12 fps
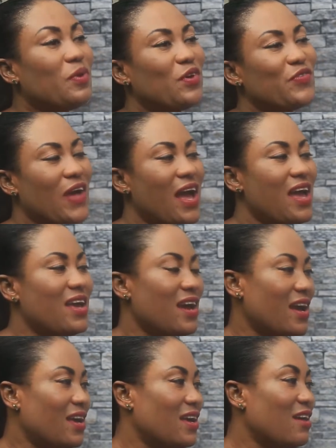No, both.
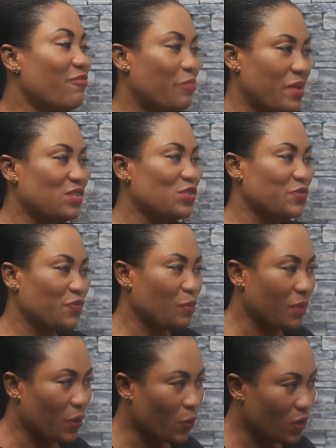I have passion for
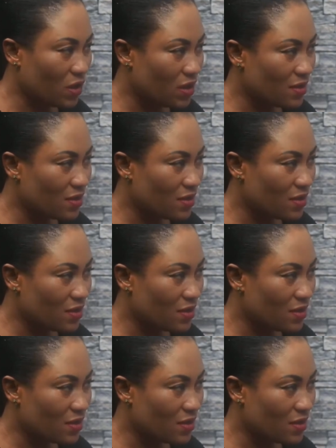my work.